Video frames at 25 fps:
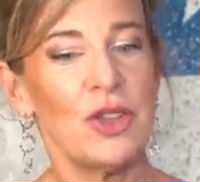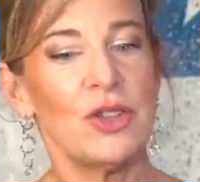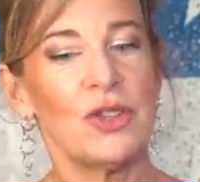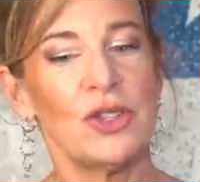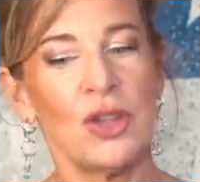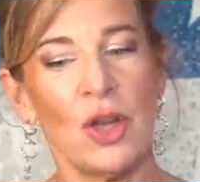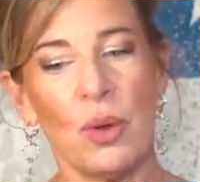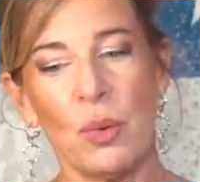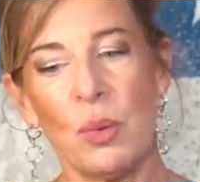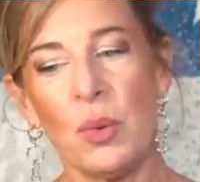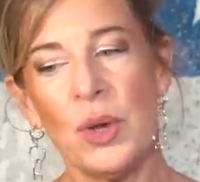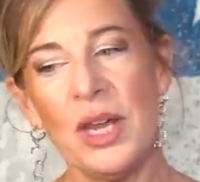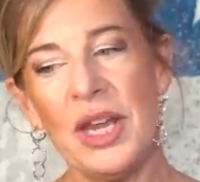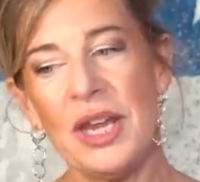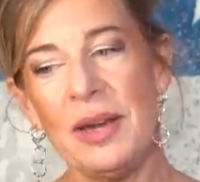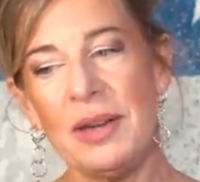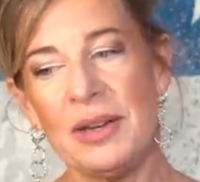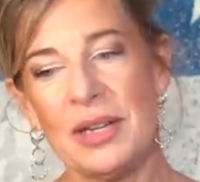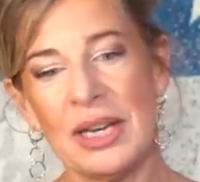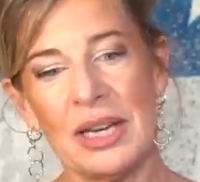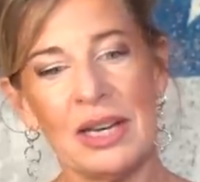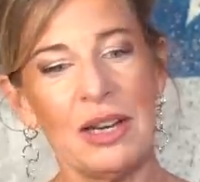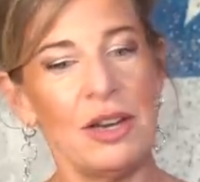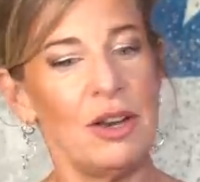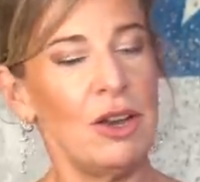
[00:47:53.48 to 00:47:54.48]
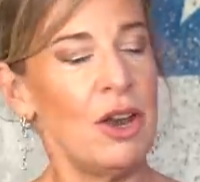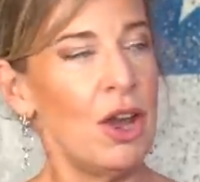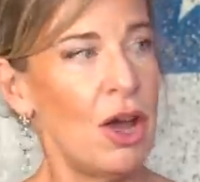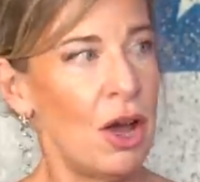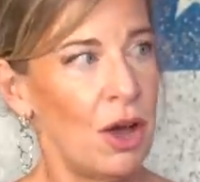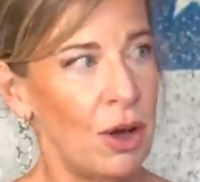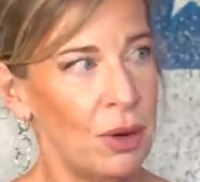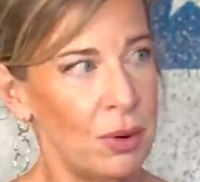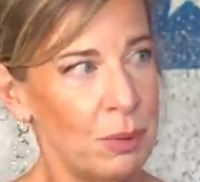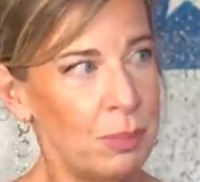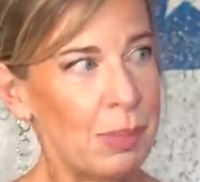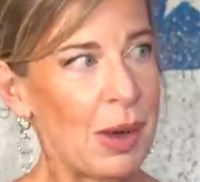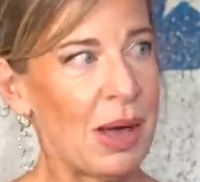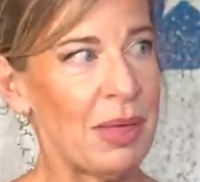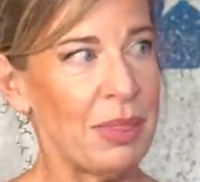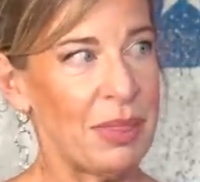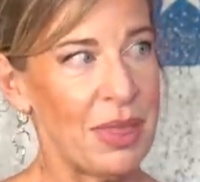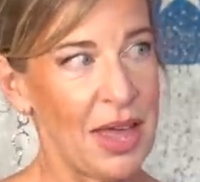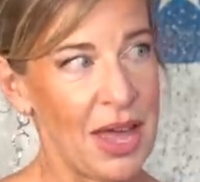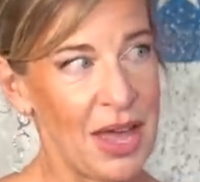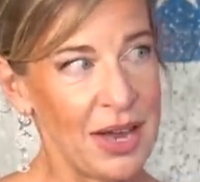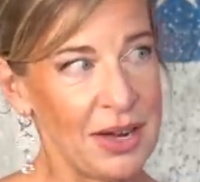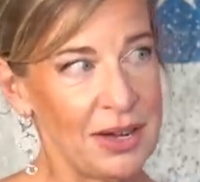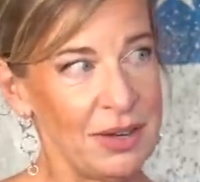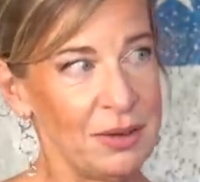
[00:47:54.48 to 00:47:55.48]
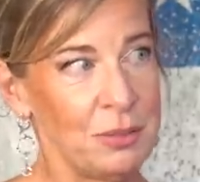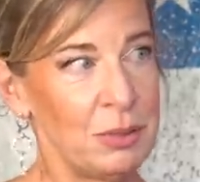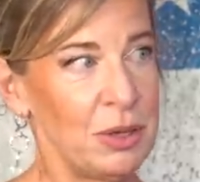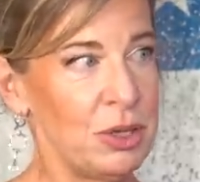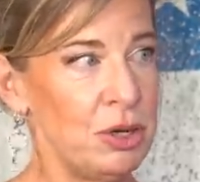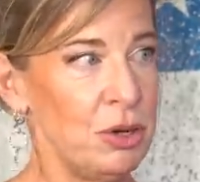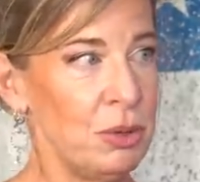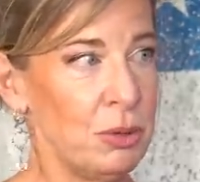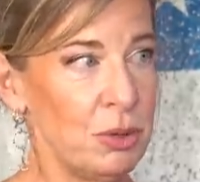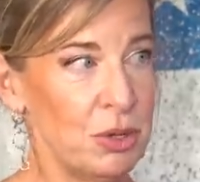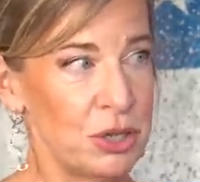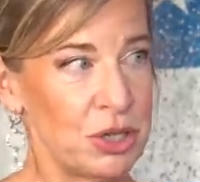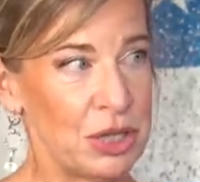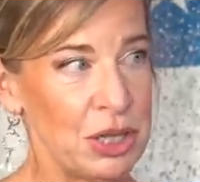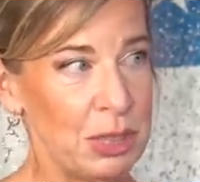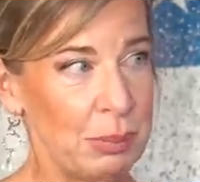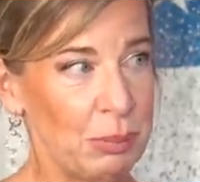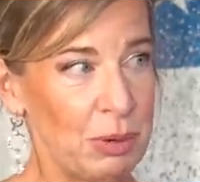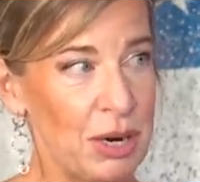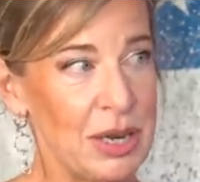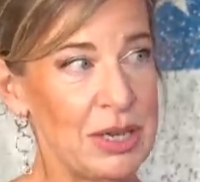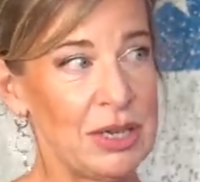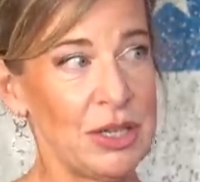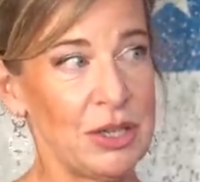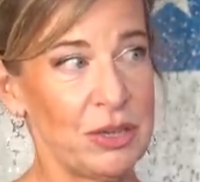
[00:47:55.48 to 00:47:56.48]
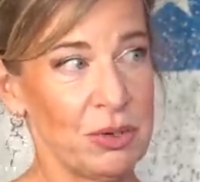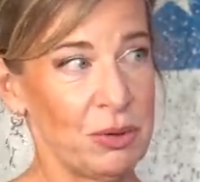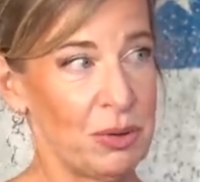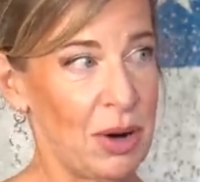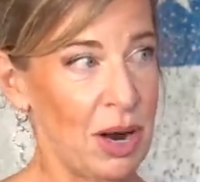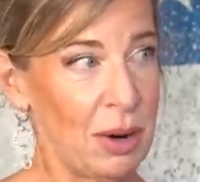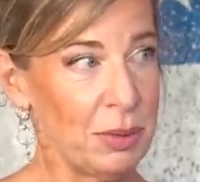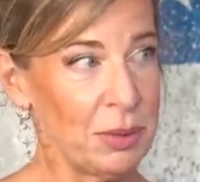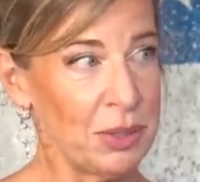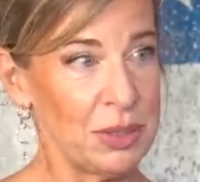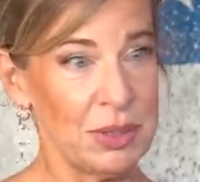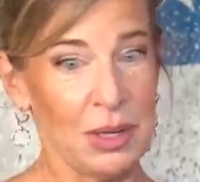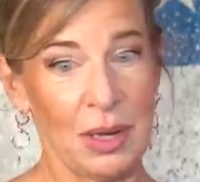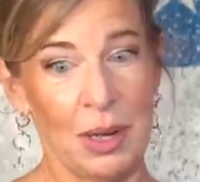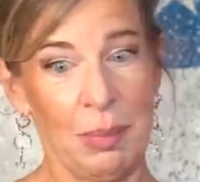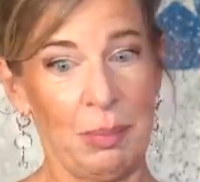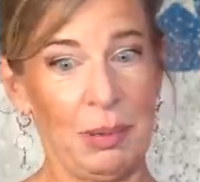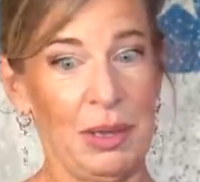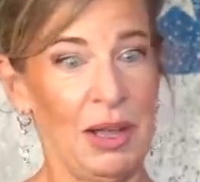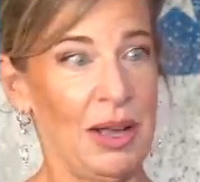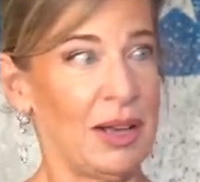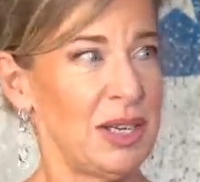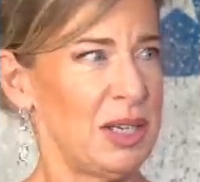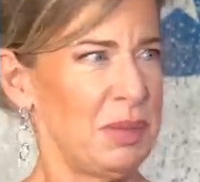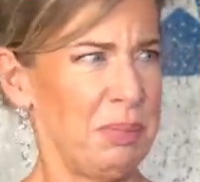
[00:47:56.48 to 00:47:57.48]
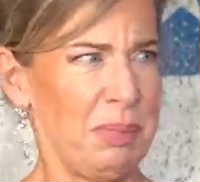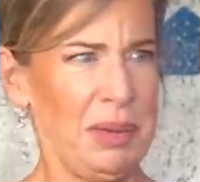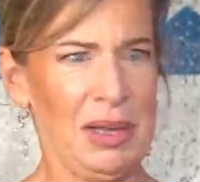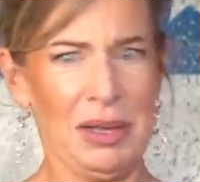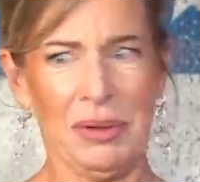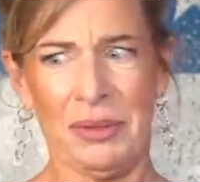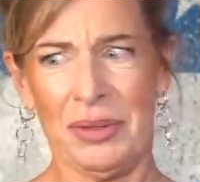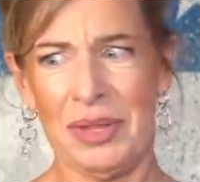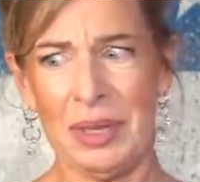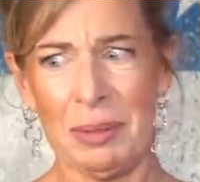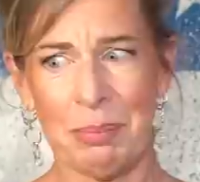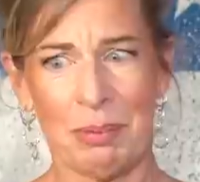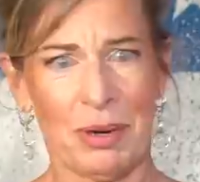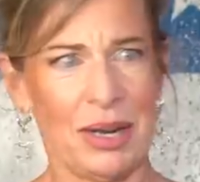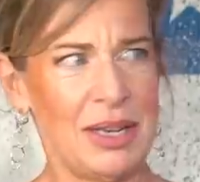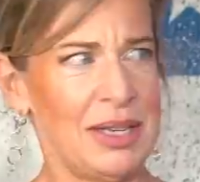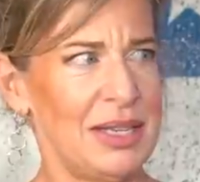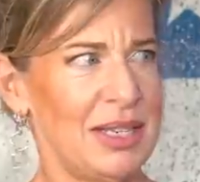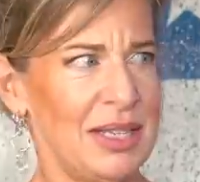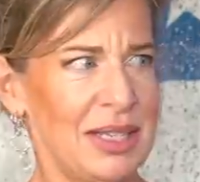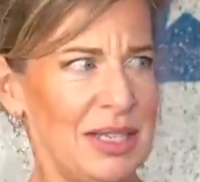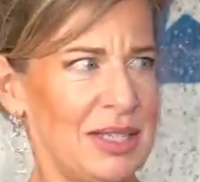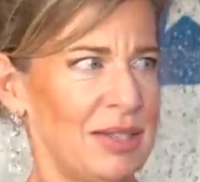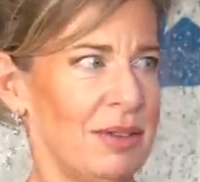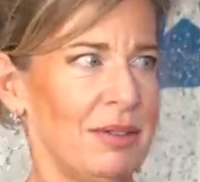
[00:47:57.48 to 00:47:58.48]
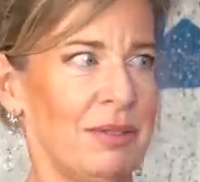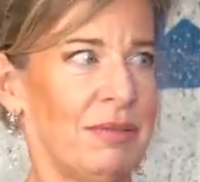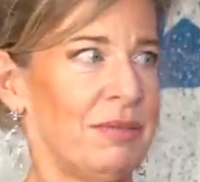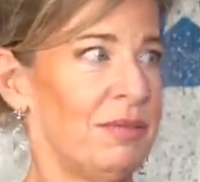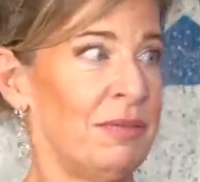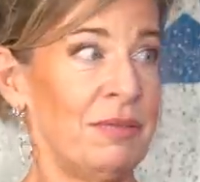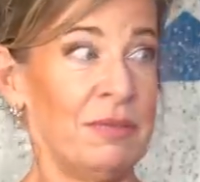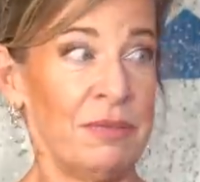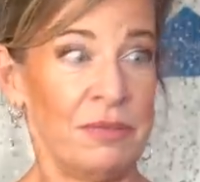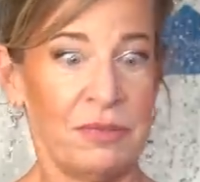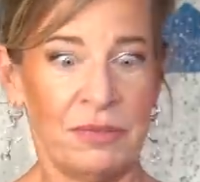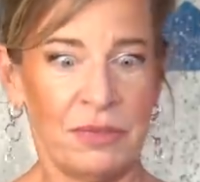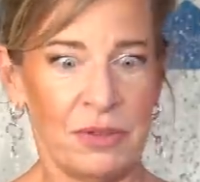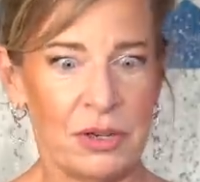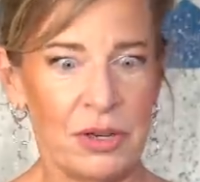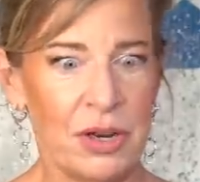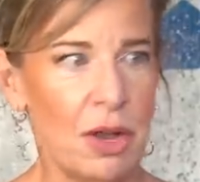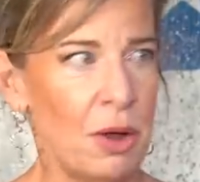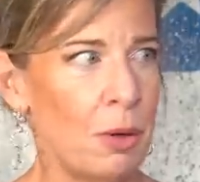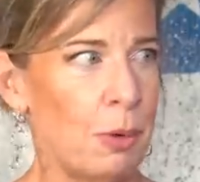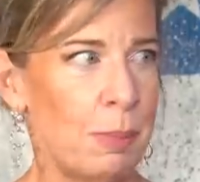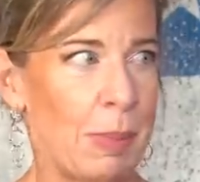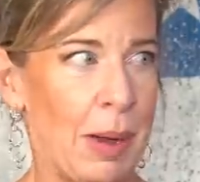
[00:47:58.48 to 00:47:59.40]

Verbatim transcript: So we didn't know back then when you were watching The Apprentice, or I was applying to be on The Apprentice for no mm.